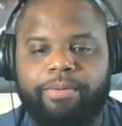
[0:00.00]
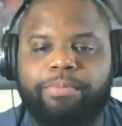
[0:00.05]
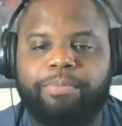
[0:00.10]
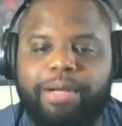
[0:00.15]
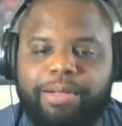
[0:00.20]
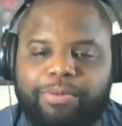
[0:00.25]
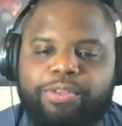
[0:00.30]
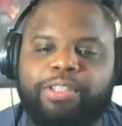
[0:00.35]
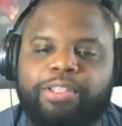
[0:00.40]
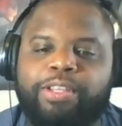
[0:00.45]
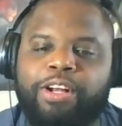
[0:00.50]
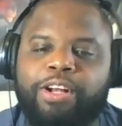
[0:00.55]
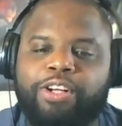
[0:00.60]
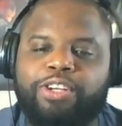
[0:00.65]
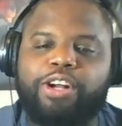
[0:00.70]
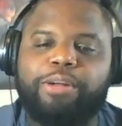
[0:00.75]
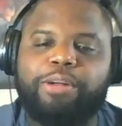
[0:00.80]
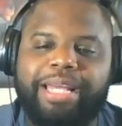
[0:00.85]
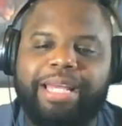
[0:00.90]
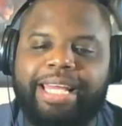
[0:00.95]
But there are
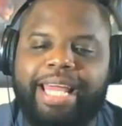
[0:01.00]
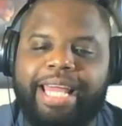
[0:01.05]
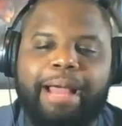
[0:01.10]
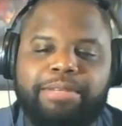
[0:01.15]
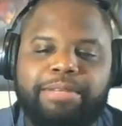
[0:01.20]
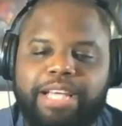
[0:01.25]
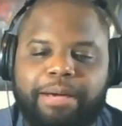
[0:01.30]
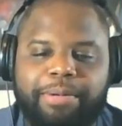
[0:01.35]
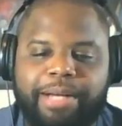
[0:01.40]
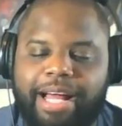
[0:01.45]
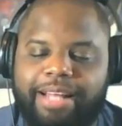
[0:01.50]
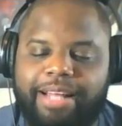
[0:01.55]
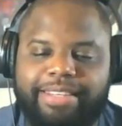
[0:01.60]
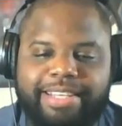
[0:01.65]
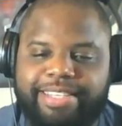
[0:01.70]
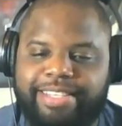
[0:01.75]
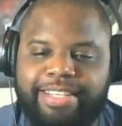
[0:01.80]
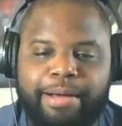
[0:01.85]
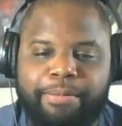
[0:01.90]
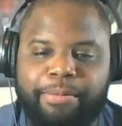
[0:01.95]
going to be games coming out
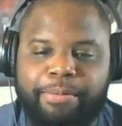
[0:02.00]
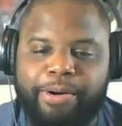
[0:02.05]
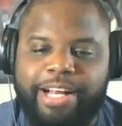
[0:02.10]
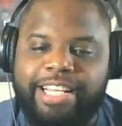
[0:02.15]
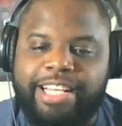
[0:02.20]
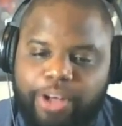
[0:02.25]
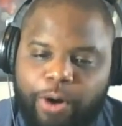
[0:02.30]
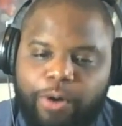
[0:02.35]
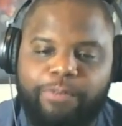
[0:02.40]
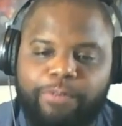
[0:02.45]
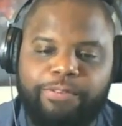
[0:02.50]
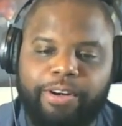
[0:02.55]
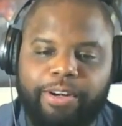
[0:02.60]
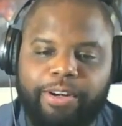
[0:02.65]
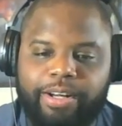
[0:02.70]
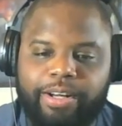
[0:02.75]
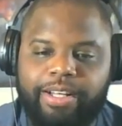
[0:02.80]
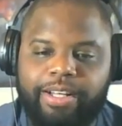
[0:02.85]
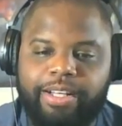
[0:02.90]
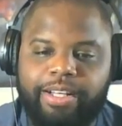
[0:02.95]
this summer. It's over.